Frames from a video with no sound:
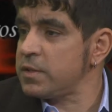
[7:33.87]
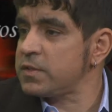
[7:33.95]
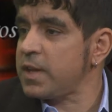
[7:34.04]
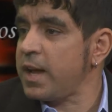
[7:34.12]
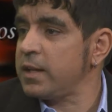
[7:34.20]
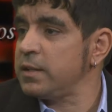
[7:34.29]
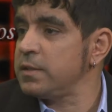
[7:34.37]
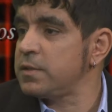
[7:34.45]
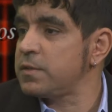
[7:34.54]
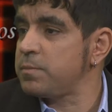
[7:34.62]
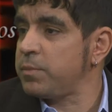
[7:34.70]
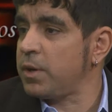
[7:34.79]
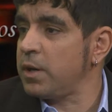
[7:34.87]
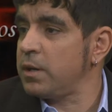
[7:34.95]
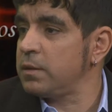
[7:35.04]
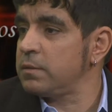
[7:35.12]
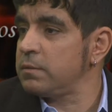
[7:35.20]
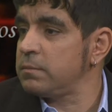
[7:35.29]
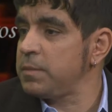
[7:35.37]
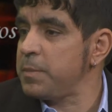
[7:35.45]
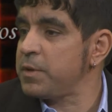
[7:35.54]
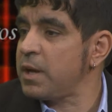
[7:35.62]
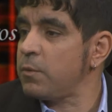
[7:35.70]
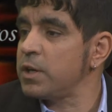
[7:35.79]
the silence part,
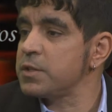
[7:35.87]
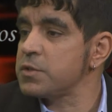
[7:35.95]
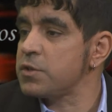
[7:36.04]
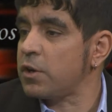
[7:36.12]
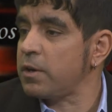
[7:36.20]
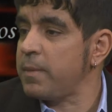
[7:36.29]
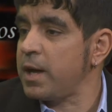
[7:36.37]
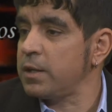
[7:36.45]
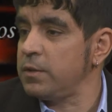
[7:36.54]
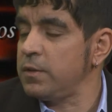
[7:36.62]
people not wanting to talk about it,